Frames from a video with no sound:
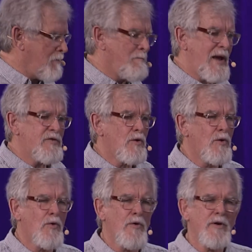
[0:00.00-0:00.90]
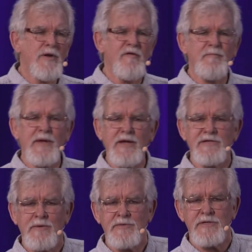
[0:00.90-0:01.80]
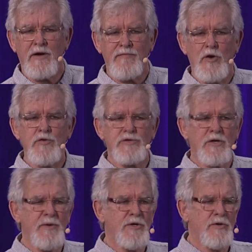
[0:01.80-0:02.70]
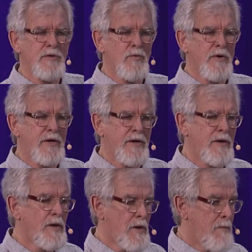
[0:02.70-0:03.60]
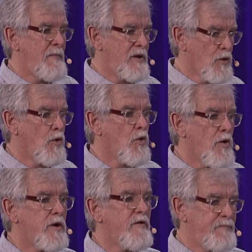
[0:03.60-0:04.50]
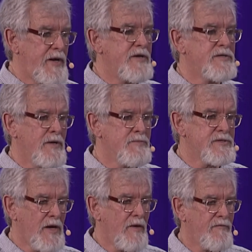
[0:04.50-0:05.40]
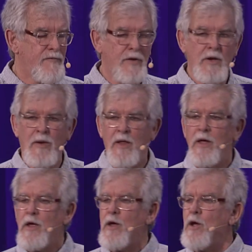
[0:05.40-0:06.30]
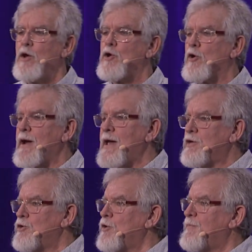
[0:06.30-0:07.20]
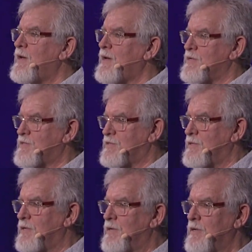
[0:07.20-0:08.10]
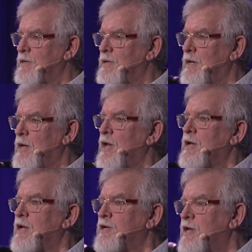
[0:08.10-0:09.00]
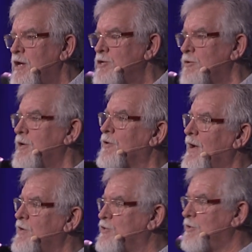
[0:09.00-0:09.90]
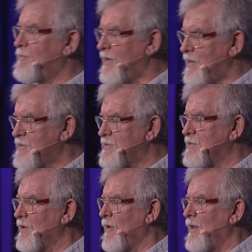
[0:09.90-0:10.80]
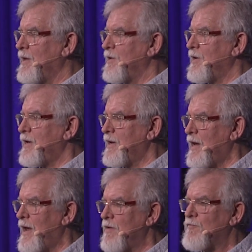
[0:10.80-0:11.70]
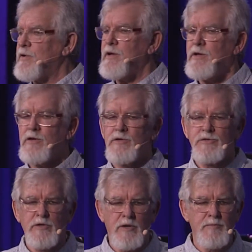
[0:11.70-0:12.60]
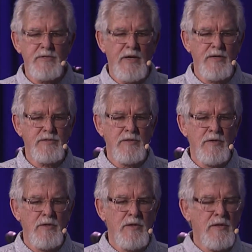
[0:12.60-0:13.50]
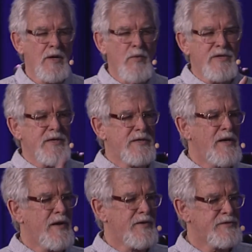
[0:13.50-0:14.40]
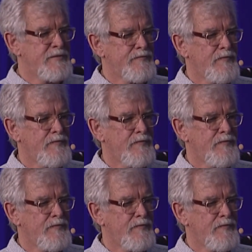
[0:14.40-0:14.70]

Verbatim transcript: May the Lord of peace himself, now who's going to be doing the work here? May the Lord of peace himself grant you peace, continually grant you peace in every circumstance. Now, what does that tell us?